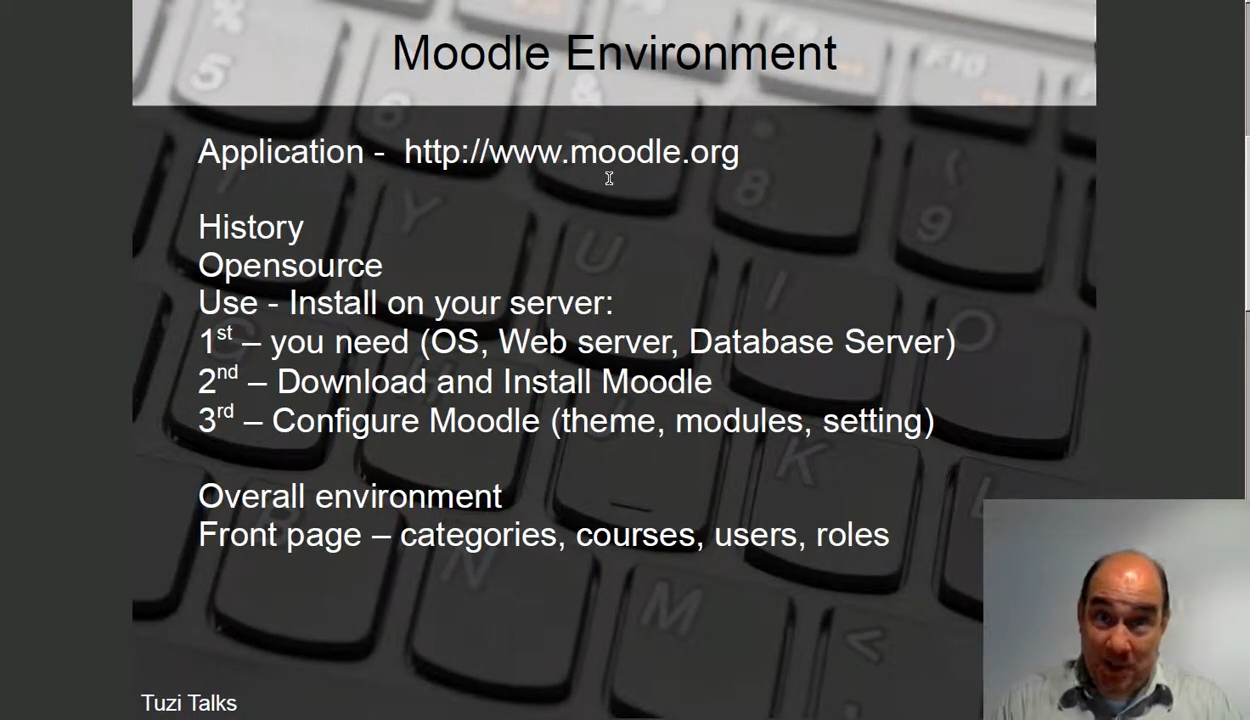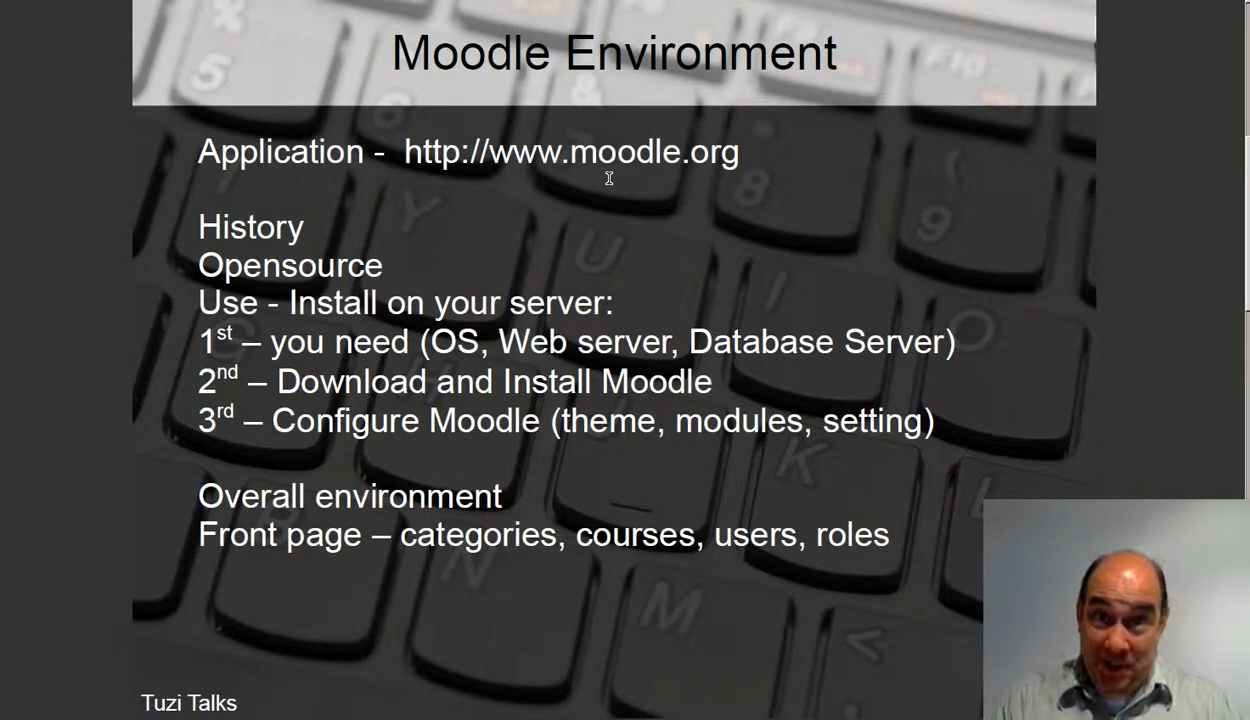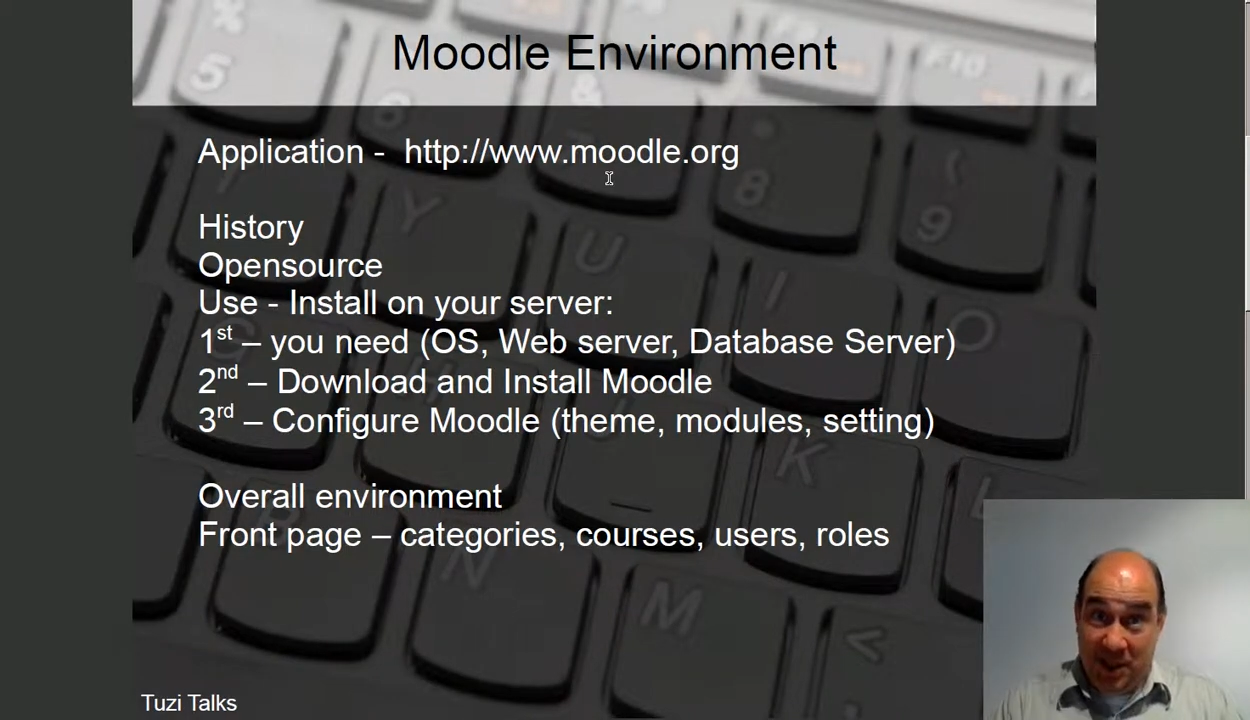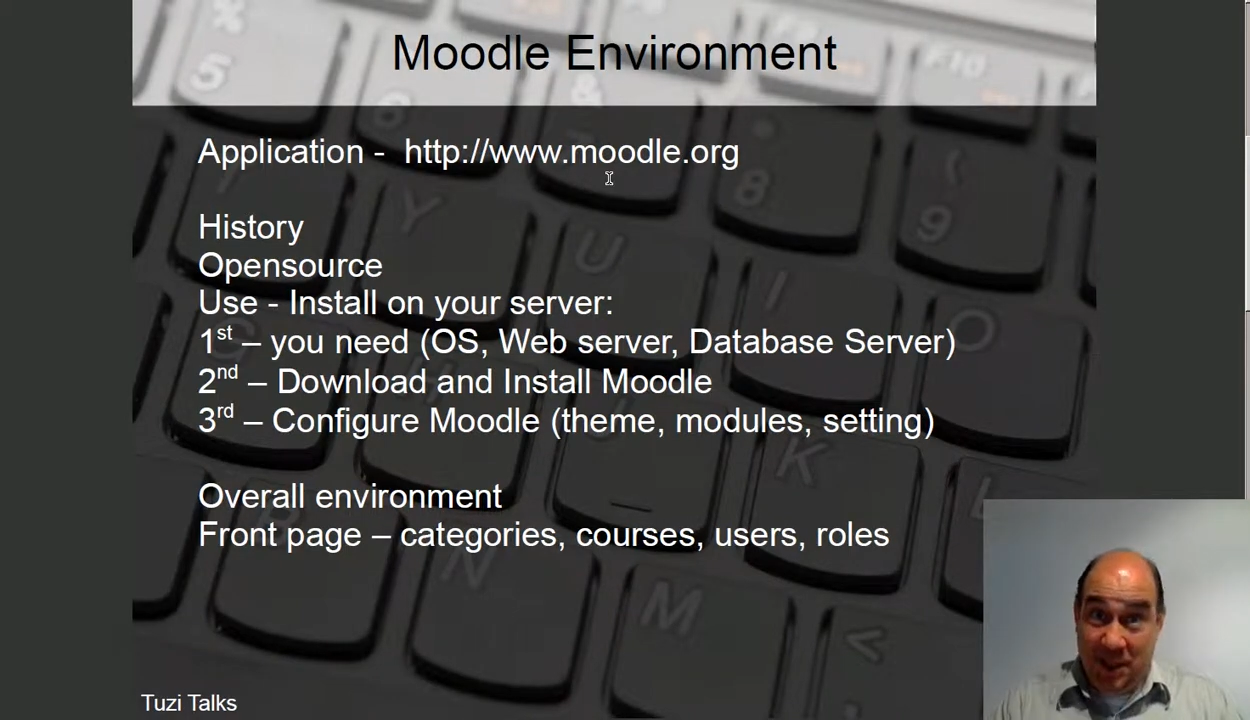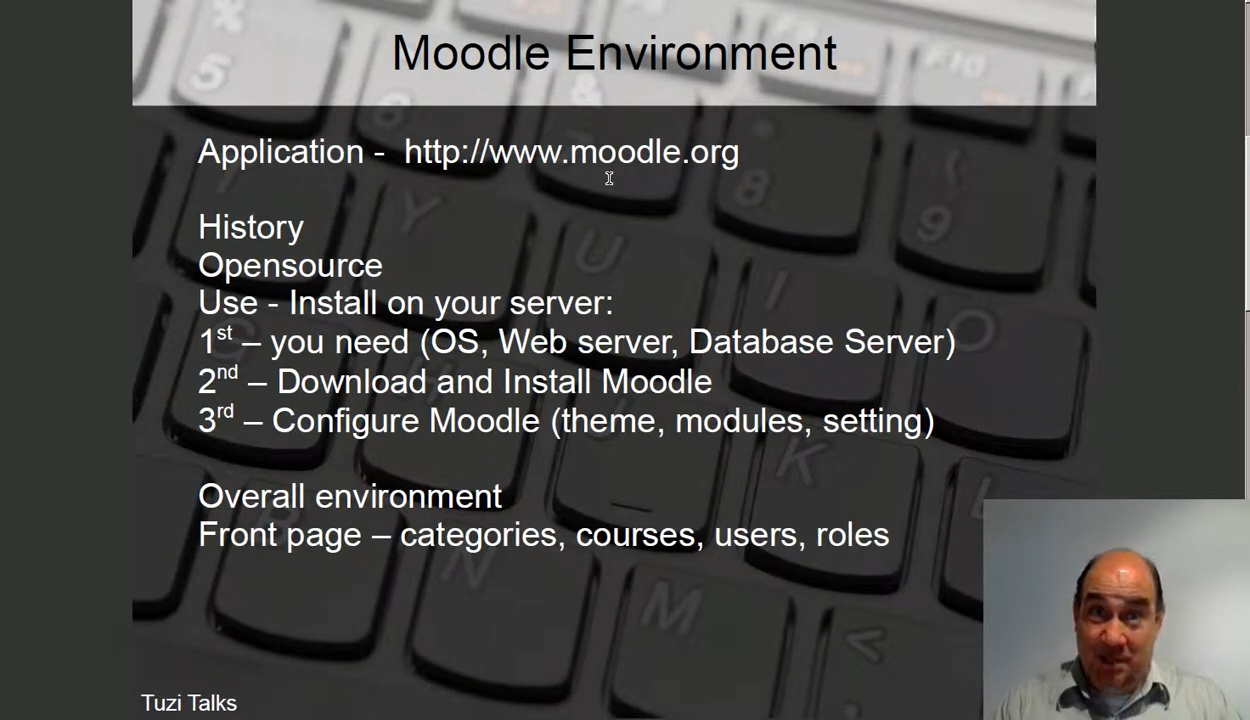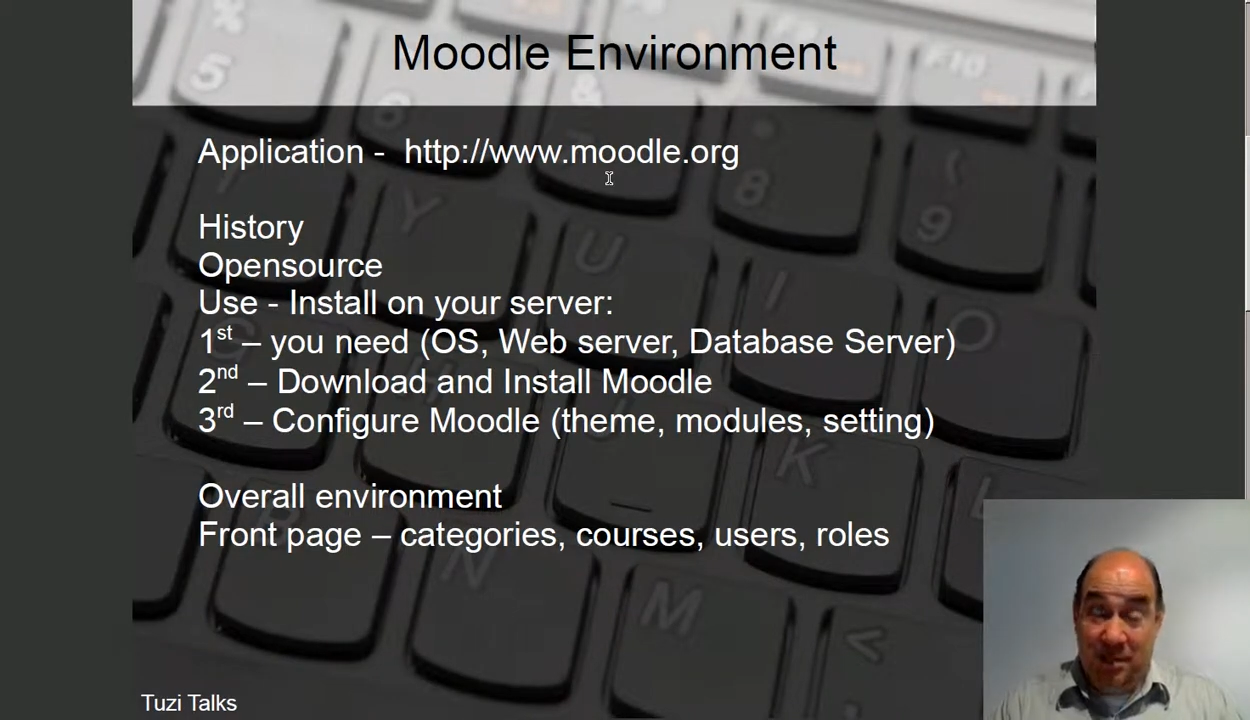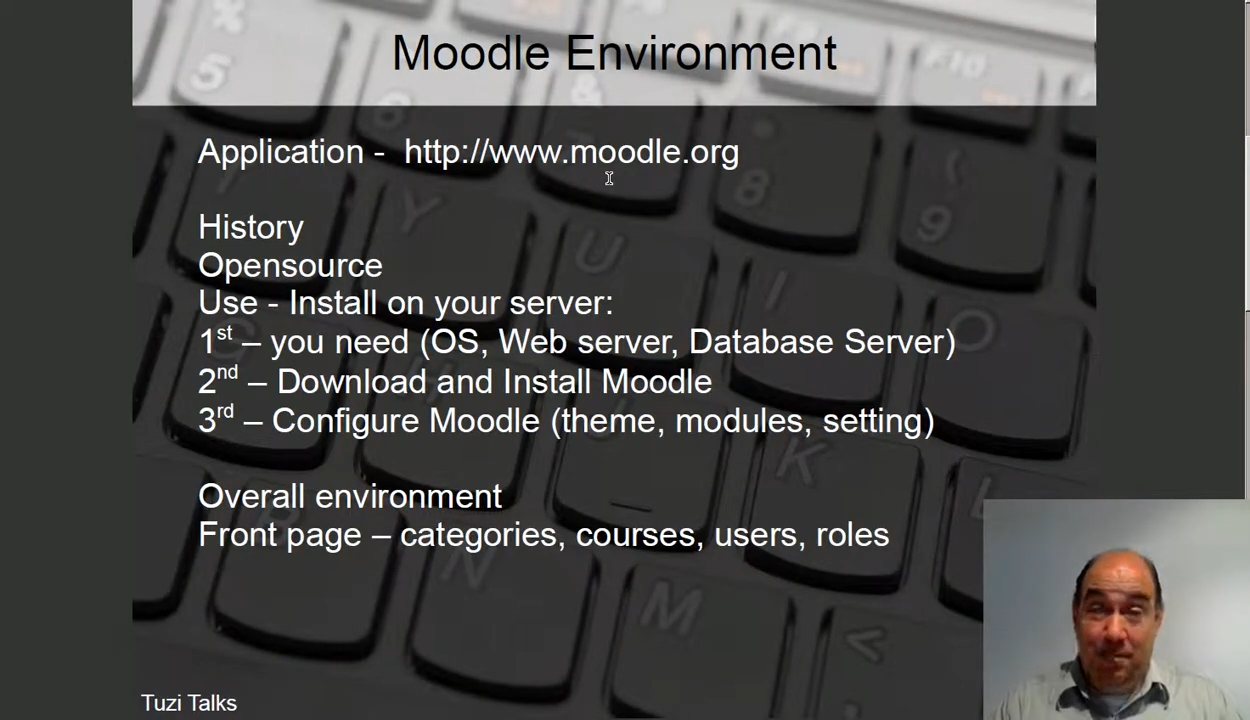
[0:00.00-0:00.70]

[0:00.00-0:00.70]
systems